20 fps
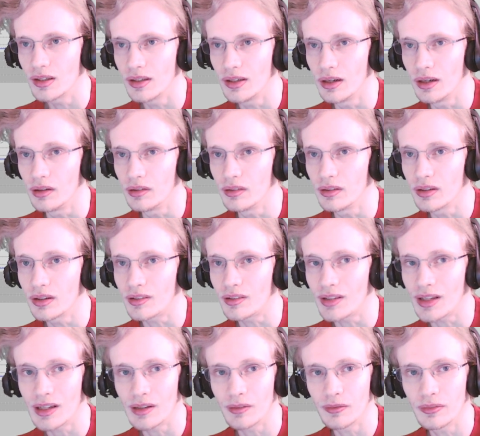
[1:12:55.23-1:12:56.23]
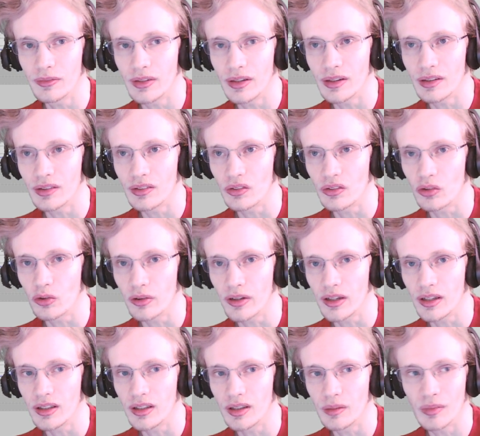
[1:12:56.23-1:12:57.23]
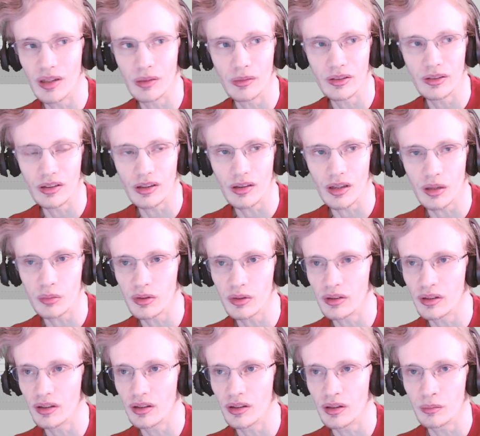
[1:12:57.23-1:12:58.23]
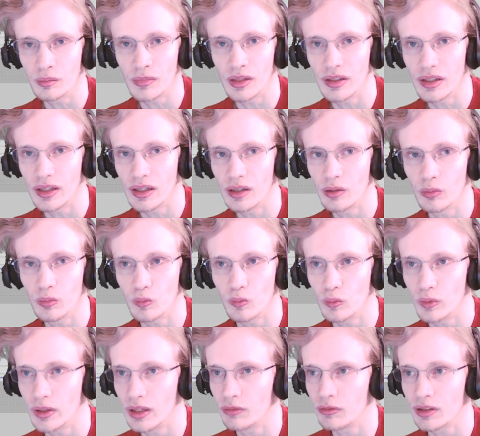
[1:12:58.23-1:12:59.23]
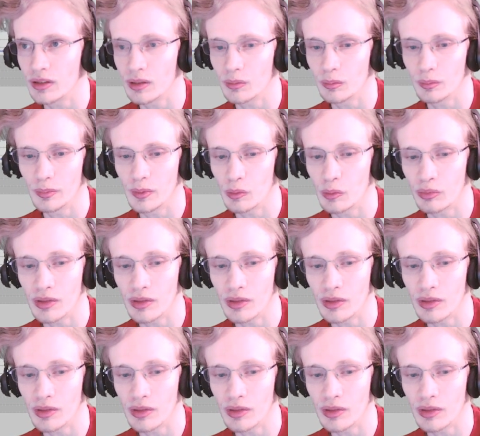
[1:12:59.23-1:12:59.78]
And I'll have that story, and maybe I'll upload it on Monday or whenever. No